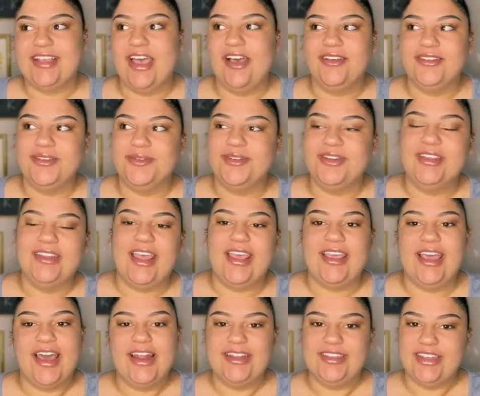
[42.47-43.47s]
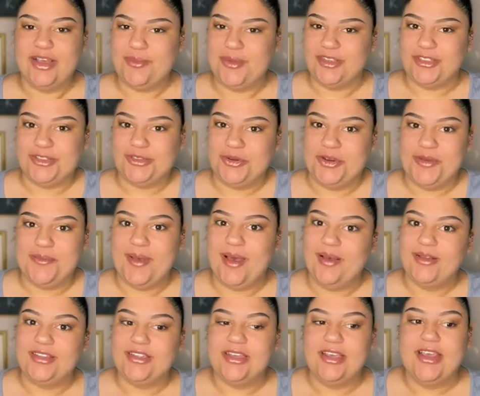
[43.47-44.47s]
I also want to kind of tell my story
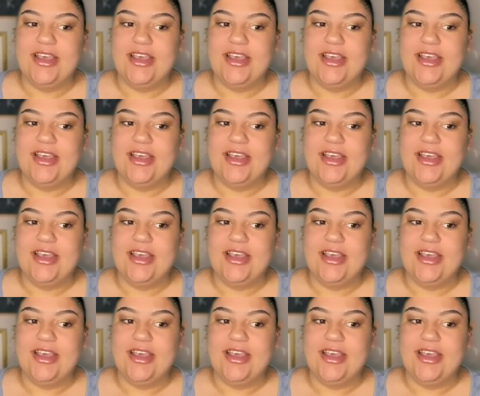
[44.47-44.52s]
about